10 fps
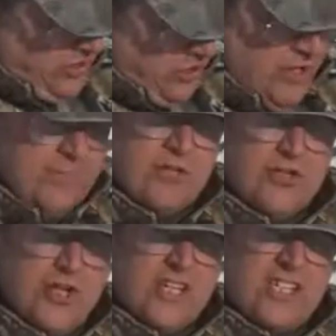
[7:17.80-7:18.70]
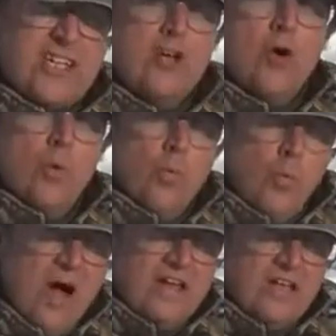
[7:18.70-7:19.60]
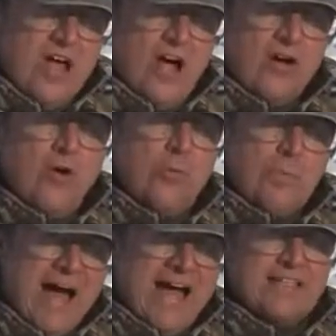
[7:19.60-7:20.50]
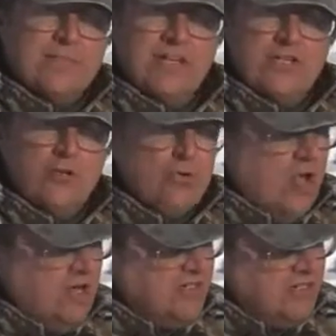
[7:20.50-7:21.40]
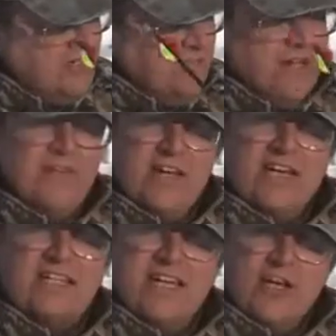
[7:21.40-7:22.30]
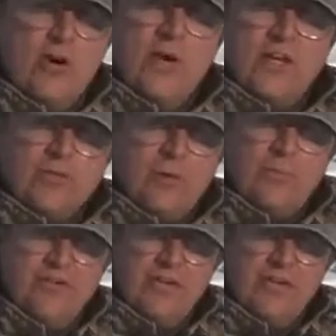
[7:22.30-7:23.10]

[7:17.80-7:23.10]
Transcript: clip just 1 lung or possibly 2 lungs, and the next thing you know, he could cripple the